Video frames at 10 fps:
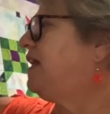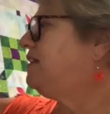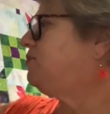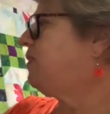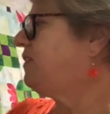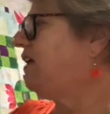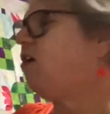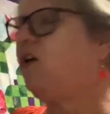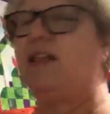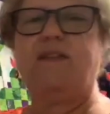what they
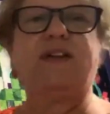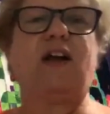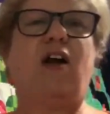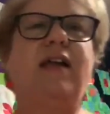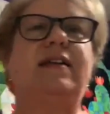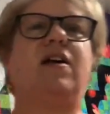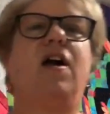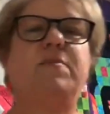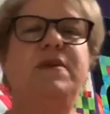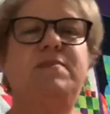all have in
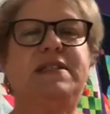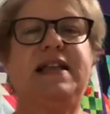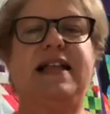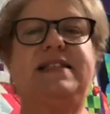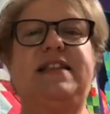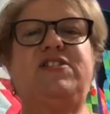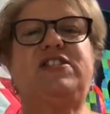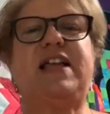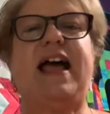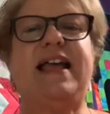common besides their
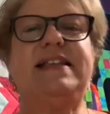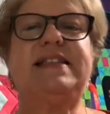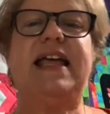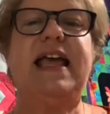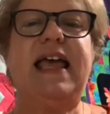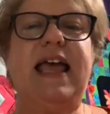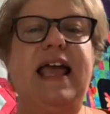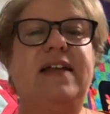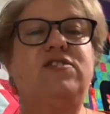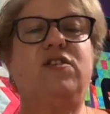size.
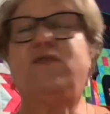And of course